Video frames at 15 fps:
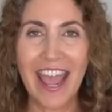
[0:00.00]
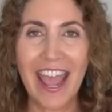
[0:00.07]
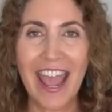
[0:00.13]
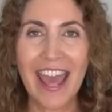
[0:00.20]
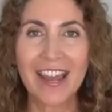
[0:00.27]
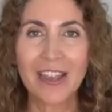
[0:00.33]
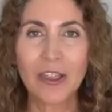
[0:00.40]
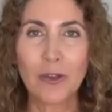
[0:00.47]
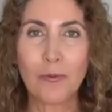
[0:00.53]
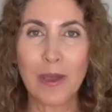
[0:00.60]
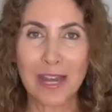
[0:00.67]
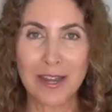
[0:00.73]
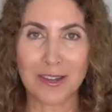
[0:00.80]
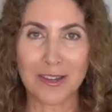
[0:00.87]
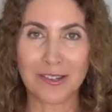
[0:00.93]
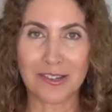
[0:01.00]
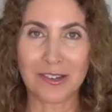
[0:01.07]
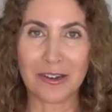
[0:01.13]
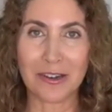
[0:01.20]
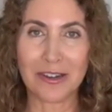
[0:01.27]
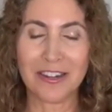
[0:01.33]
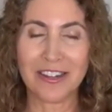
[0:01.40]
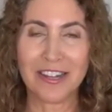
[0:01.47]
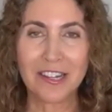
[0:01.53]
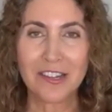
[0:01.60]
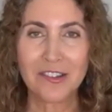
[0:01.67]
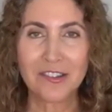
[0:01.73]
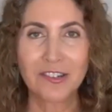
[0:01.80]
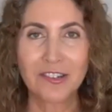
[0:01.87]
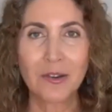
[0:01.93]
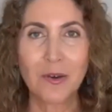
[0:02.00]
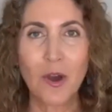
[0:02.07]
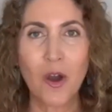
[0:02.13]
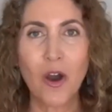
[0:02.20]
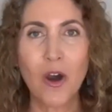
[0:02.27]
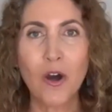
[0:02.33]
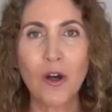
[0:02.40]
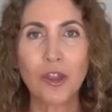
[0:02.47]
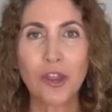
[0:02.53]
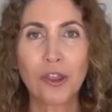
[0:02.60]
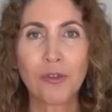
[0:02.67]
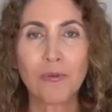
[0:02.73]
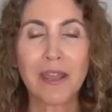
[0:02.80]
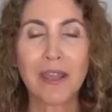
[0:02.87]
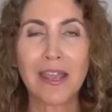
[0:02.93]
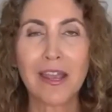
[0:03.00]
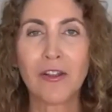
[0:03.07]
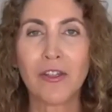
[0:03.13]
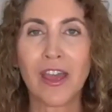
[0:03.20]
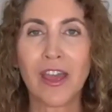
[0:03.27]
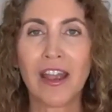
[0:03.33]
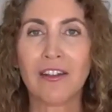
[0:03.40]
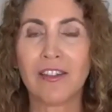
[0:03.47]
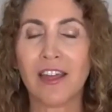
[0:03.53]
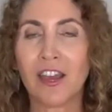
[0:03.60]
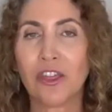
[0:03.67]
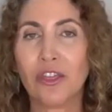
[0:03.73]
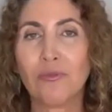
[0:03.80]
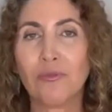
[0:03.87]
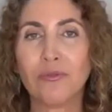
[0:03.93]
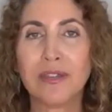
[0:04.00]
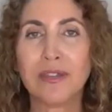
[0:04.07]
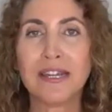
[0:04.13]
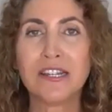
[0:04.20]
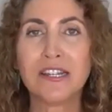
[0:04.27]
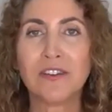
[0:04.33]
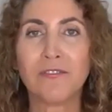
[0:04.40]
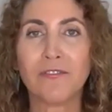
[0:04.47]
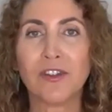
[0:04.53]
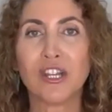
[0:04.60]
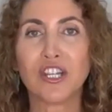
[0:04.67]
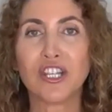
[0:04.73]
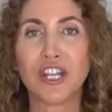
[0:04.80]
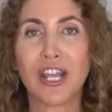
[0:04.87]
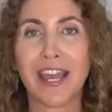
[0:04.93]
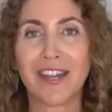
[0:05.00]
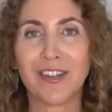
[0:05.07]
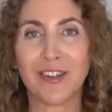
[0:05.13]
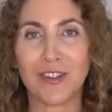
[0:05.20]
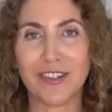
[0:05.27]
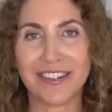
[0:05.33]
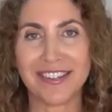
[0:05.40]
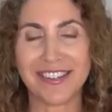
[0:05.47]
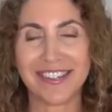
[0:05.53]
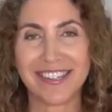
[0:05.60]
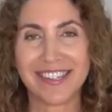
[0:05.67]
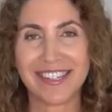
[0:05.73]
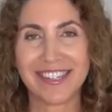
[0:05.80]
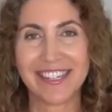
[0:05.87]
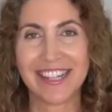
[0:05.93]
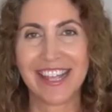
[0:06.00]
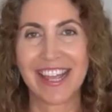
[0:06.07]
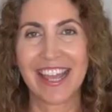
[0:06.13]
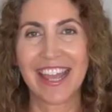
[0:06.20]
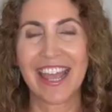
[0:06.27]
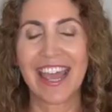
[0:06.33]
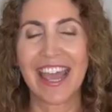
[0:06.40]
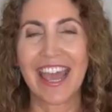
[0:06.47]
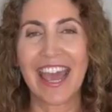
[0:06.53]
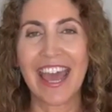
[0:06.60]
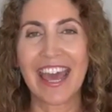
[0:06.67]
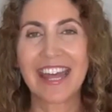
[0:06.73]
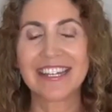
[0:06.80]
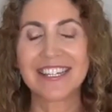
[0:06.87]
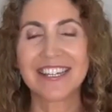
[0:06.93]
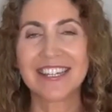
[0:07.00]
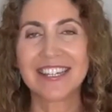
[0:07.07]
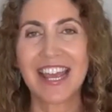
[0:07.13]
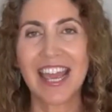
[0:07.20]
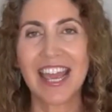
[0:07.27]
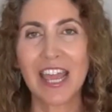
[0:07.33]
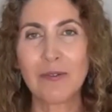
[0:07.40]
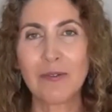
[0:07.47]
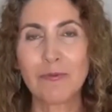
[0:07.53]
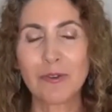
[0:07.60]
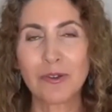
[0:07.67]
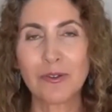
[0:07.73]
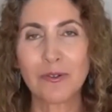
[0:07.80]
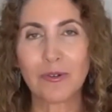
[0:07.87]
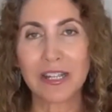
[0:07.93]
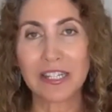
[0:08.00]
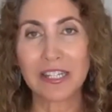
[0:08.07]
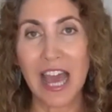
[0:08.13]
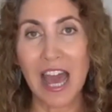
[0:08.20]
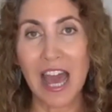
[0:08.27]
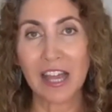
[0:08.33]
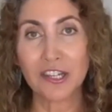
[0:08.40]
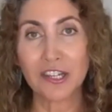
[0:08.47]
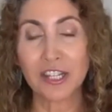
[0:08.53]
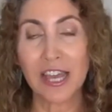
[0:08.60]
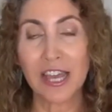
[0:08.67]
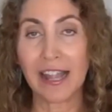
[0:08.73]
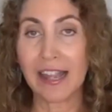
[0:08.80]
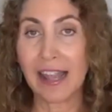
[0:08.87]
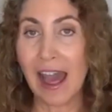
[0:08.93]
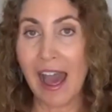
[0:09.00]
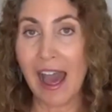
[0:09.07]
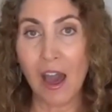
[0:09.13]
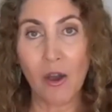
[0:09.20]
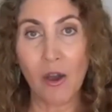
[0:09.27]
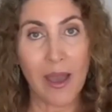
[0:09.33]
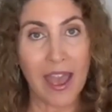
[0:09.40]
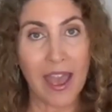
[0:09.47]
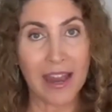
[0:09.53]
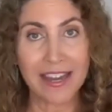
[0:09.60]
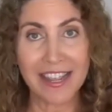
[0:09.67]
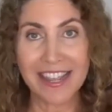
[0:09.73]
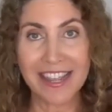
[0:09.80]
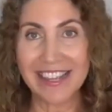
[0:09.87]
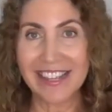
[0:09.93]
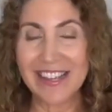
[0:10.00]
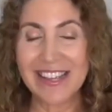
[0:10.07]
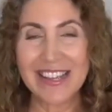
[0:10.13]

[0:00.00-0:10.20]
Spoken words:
and the witnesser. So all three are there, like three different channels. And today we're going to actually allow any